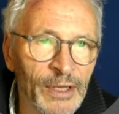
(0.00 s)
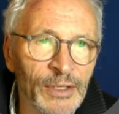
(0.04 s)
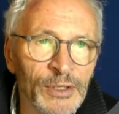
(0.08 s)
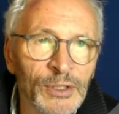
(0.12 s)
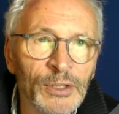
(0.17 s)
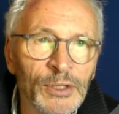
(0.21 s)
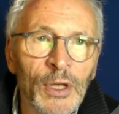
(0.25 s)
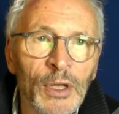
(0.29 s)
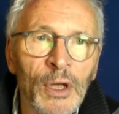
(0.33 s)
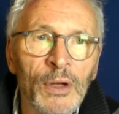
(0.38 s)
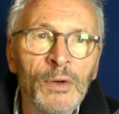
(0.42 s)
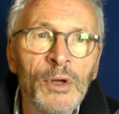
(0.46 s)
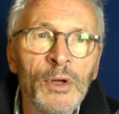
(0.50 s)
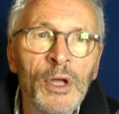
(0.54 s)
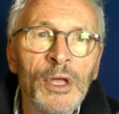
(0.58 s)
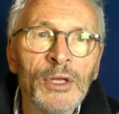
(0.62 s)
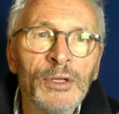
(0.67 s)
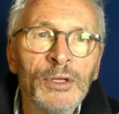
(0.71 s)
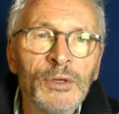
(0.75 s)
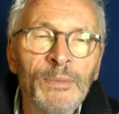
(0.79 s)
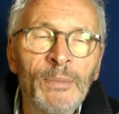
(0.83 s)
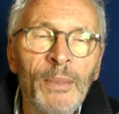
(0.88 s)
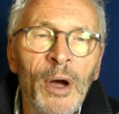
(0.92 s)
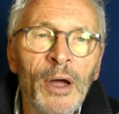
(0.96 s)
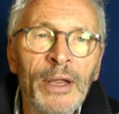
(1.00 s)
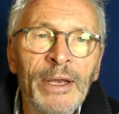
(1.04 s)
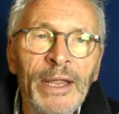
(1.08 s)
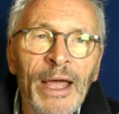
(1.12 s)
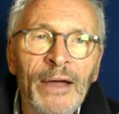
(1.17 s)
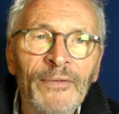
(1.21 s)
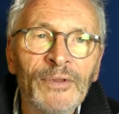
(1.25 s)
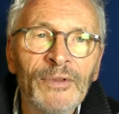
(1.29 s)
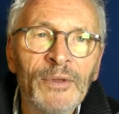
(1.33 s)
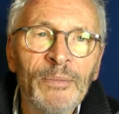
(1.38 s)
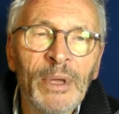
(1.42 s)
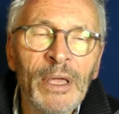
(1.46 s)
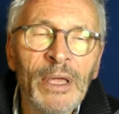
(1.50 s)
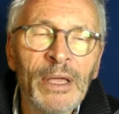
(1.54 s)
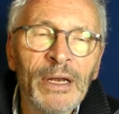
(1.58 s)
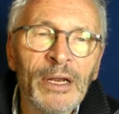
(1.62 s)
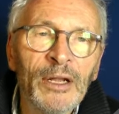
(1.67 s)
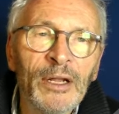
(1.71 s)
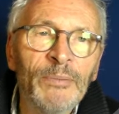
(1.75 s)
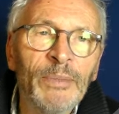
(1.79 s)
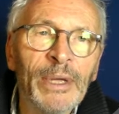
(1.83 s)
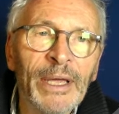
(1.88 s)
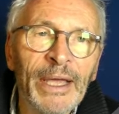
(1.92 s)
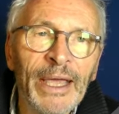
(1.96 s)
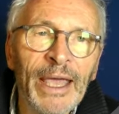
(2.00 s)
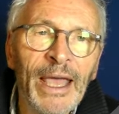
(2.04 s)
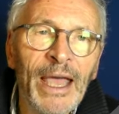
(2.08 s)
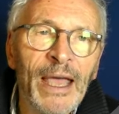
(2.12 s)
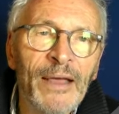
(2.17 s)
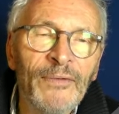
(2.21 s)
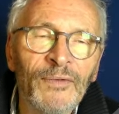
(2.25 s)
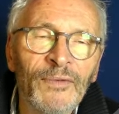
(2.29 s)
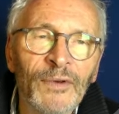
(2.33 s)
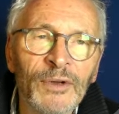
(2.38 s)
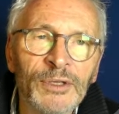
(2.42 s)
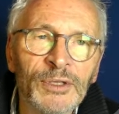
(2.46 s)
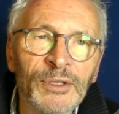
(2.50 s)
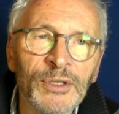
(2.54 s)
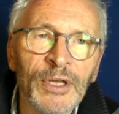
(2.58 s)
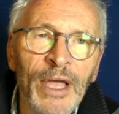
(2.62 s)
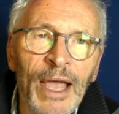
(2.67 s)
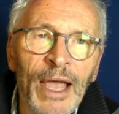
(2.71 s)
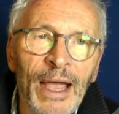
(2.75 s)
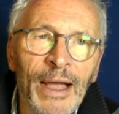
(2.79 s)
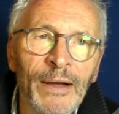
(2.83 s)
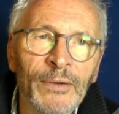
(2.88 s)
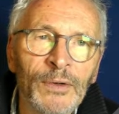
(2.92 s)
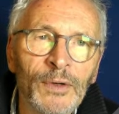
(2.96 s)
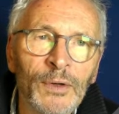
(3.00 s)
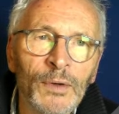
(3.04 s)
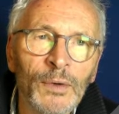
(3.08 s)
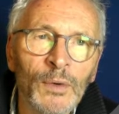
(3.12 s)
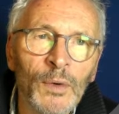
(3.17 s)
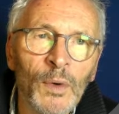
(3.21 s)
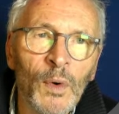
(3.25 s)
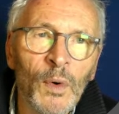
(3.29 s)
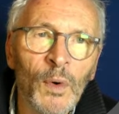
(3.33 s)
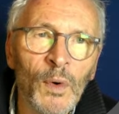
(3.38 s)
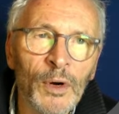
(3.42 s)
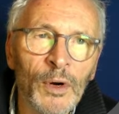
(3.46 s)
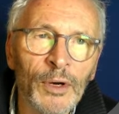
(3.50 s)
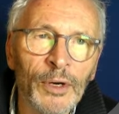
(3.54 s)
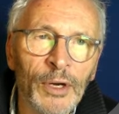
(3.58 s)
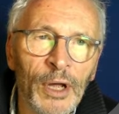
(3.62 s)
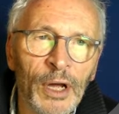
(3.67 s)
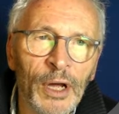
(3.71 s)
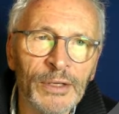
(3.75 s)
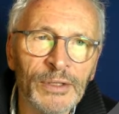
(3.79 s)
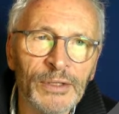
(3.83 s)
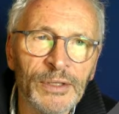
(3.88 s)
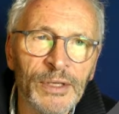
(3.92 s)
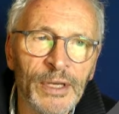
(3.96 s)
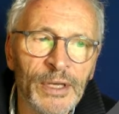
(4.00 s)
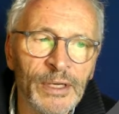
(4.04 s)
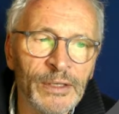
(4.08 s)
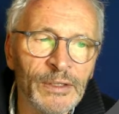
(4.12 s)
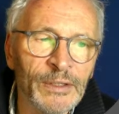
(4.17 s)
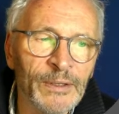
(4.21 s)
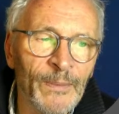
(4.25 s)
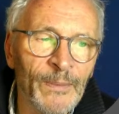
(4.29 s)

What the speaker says: So you might have to be a little bit careful as to how you organise this.